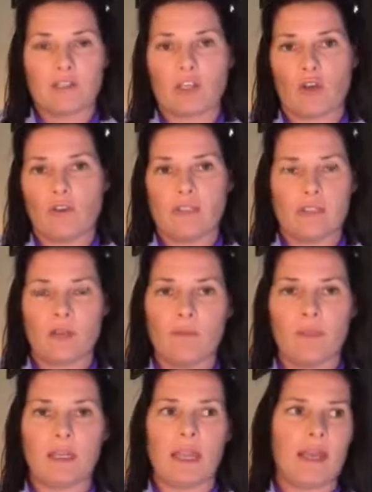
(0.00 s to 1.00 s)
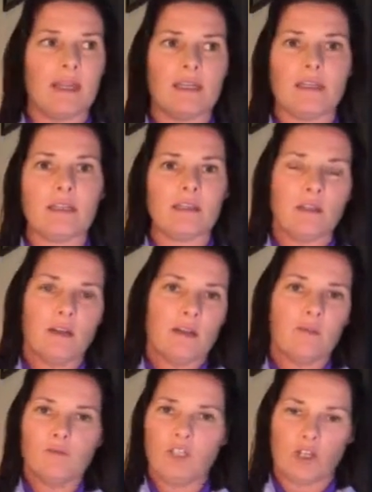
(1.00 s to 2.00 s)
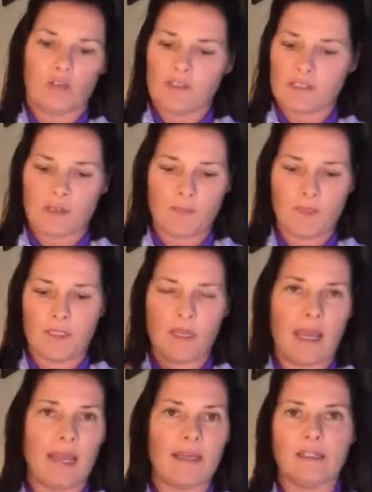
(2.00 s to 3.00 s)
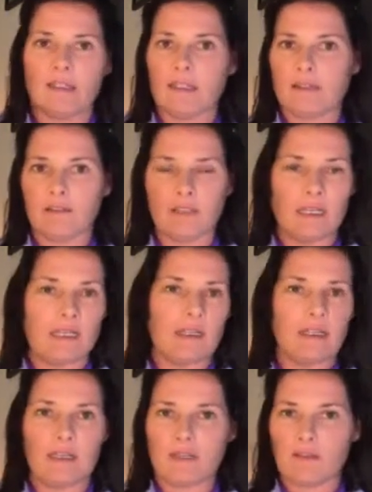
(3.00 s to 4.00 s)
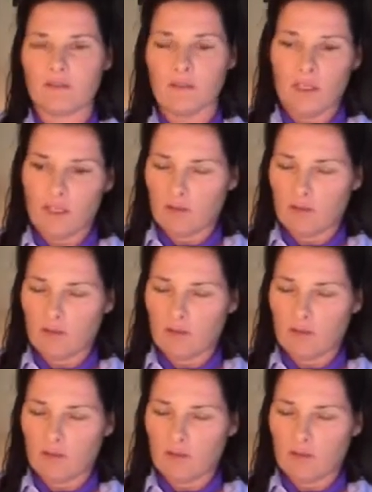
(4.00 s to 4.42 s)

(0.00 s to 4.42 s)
So, this can be any, you know, this can be handling, leading,